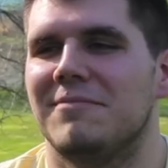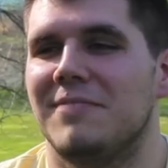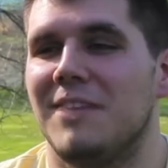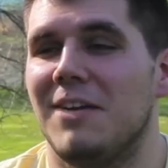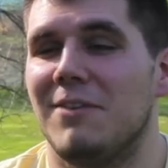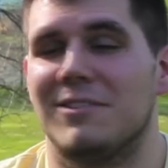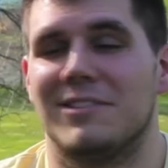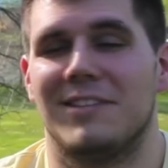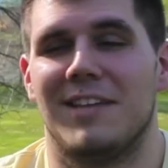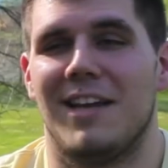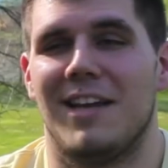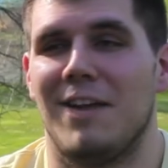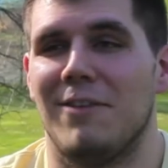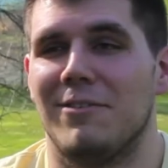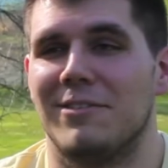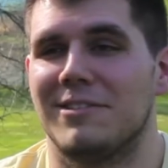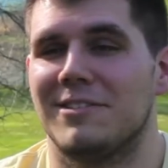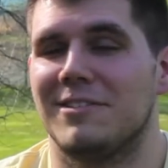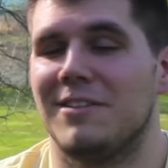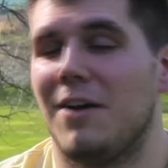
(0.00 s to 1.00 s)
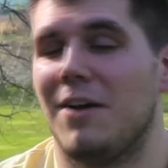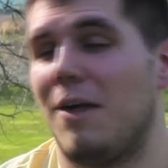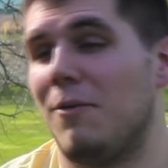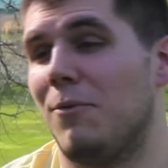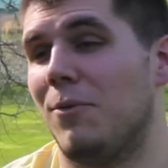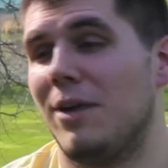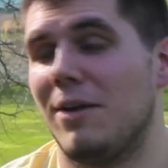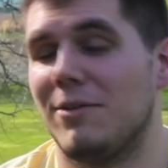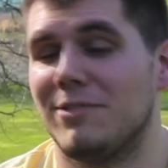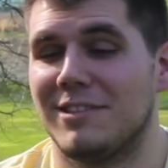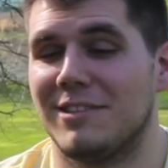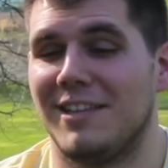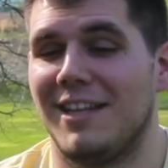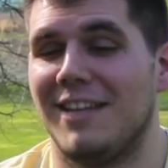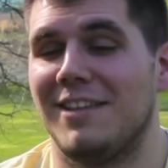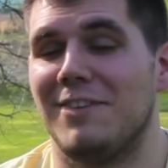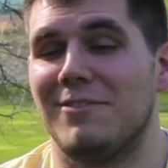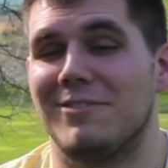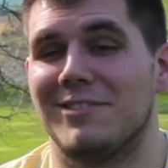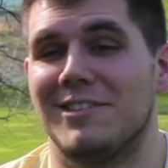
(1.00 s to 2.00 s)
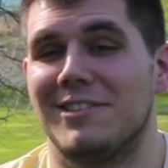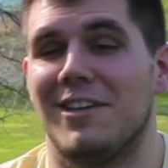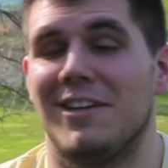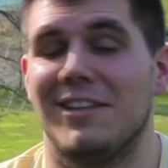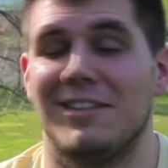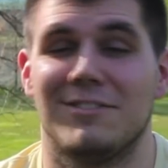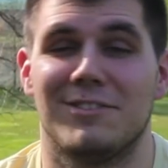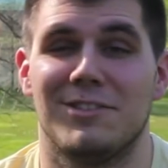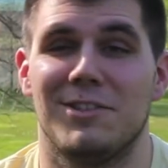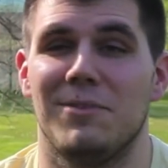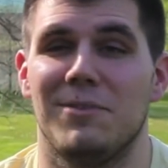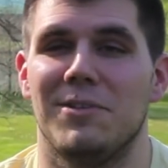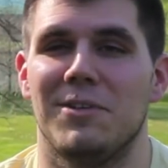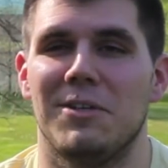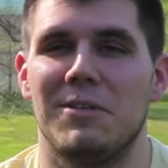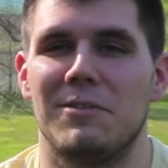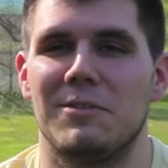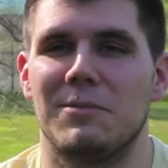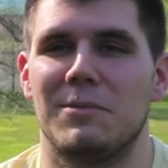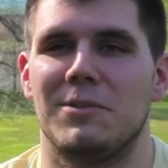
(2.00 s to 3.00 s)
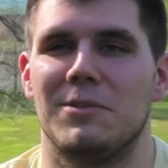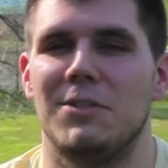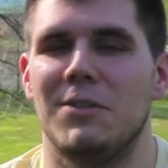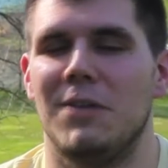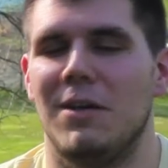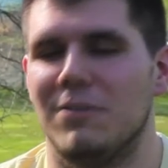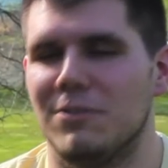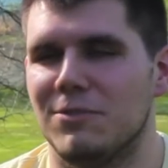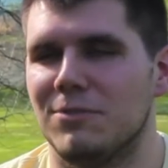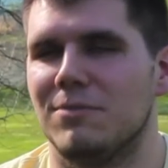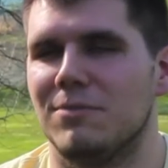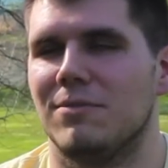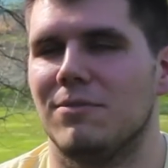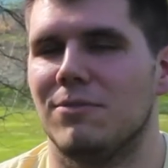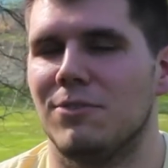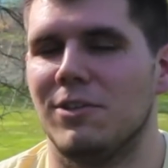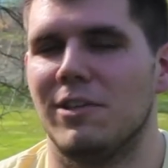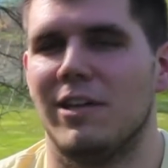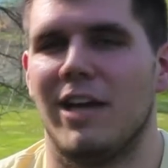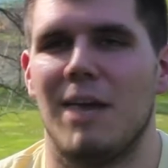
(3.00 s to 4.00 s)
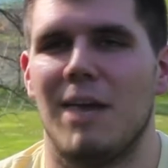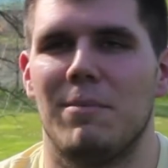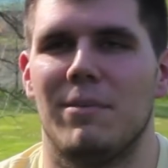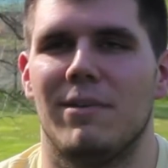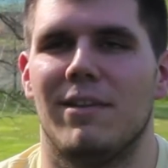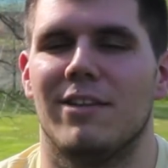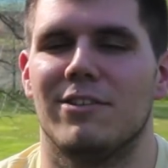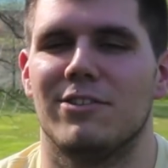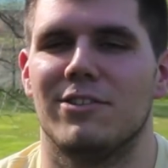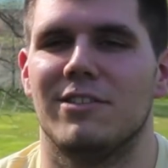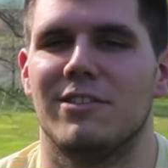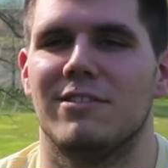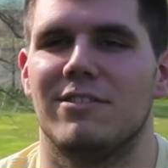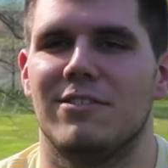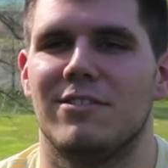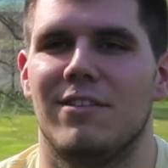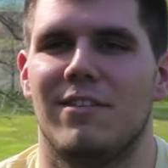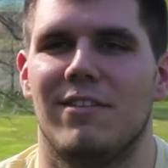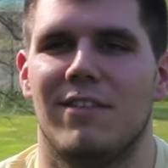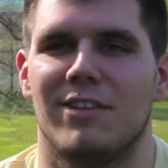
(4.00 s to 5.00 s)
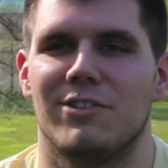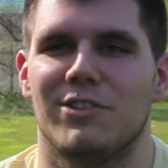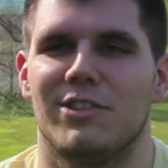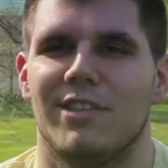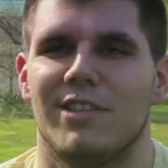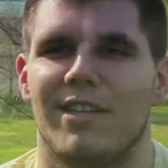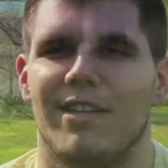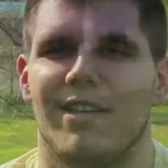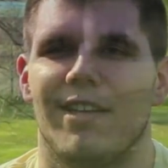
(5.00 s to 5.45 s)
That was that. I was glad that it was done. I was so nervous, but 2, I was really happy that she said